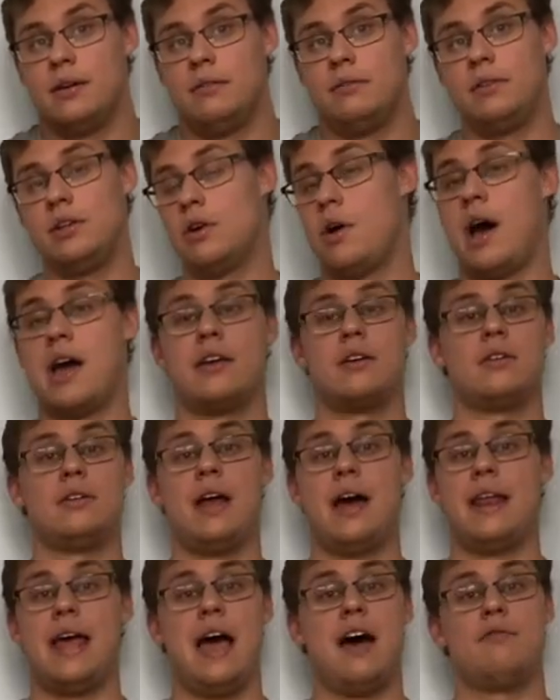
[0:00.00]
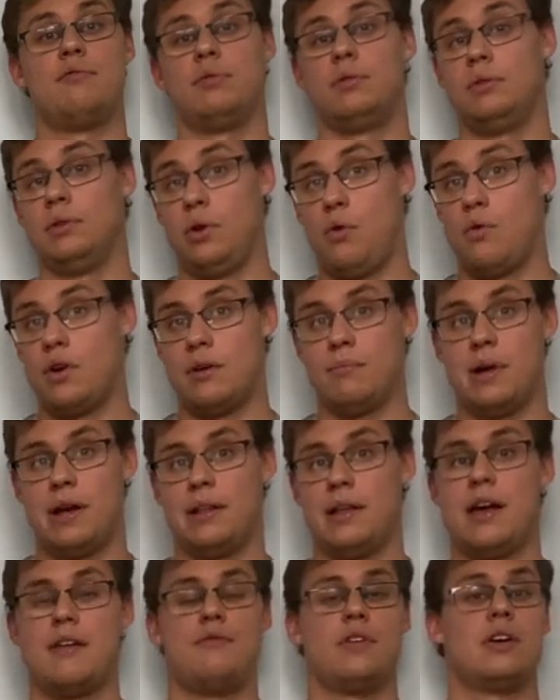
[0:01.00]
You know, I could not have Lauren in my
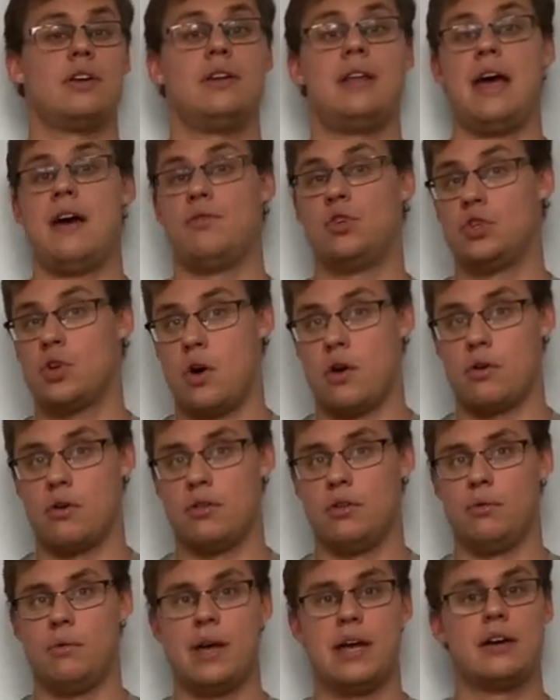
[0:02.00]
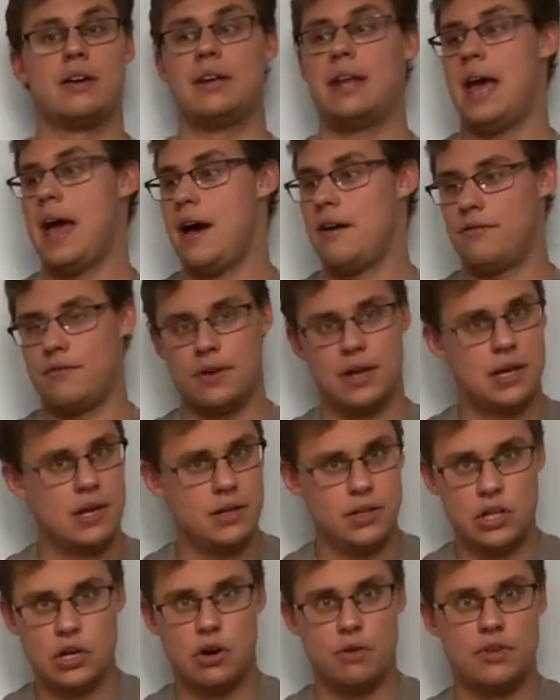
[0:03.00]
life. I couldn't have a daughter on the way. I couldn't have
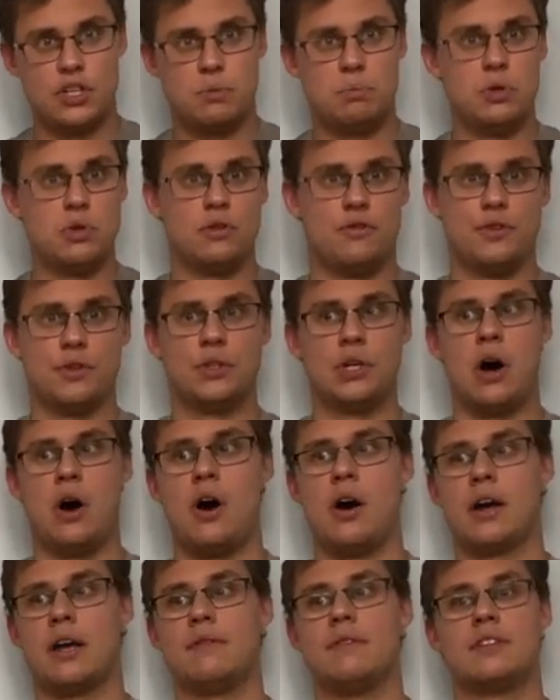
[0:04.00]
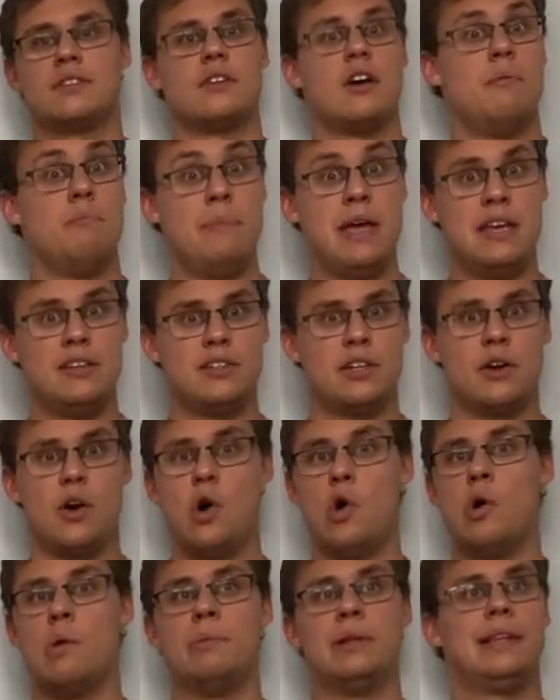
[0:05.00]
you know this beautiful dog and this amazing
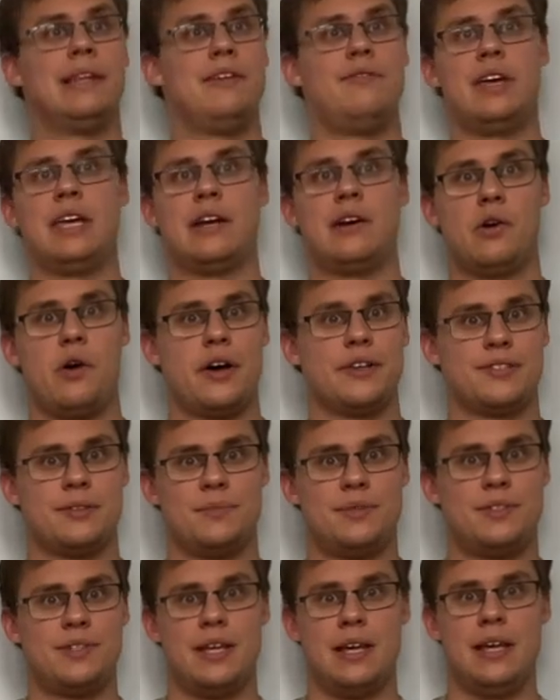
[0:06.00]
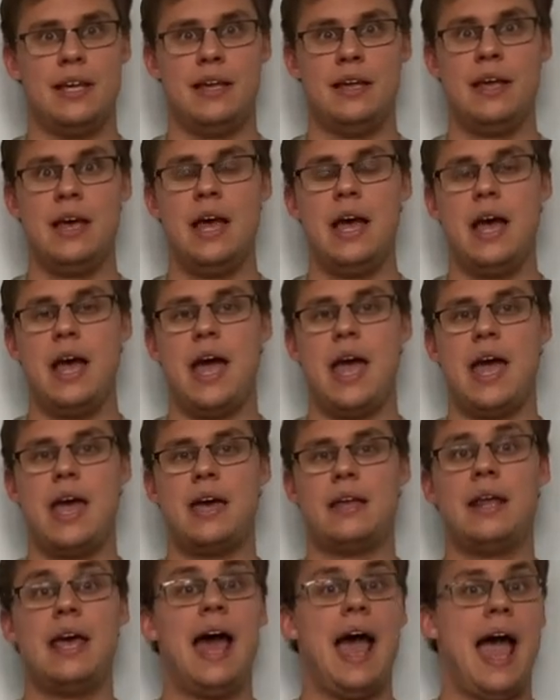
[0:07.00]
home and living in an awesome city
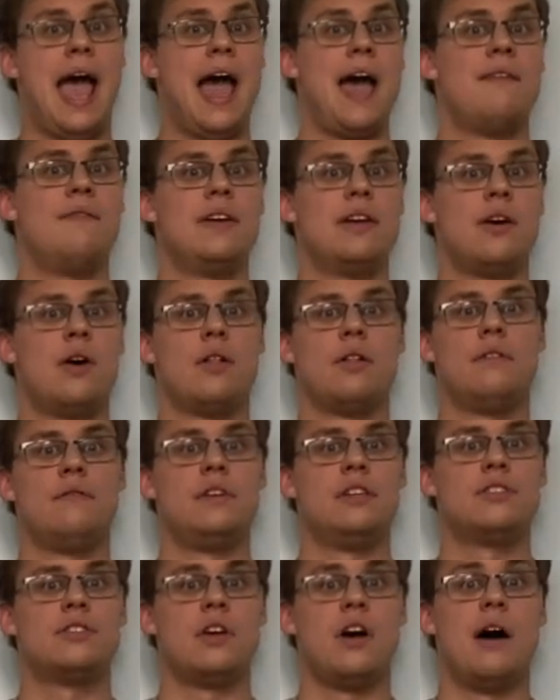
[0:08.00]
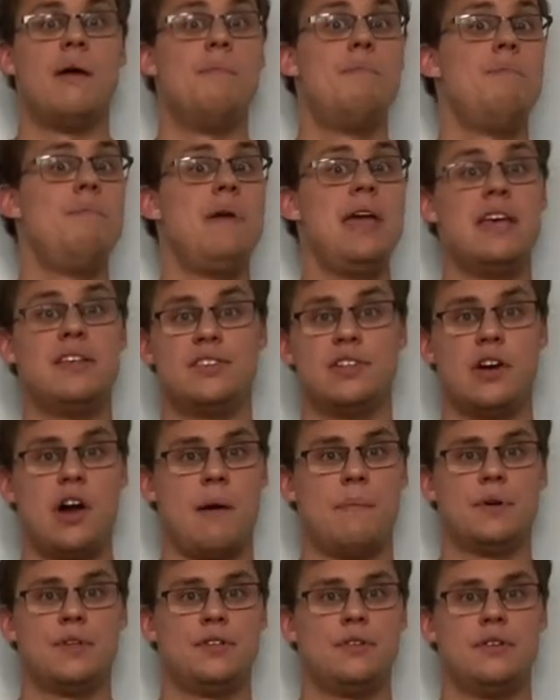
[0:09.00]
and having all of these amazing
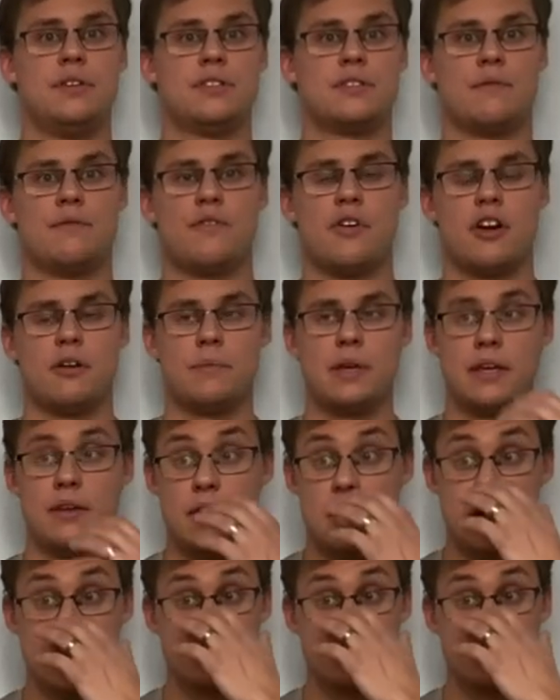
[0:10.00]
opportunities in front of me.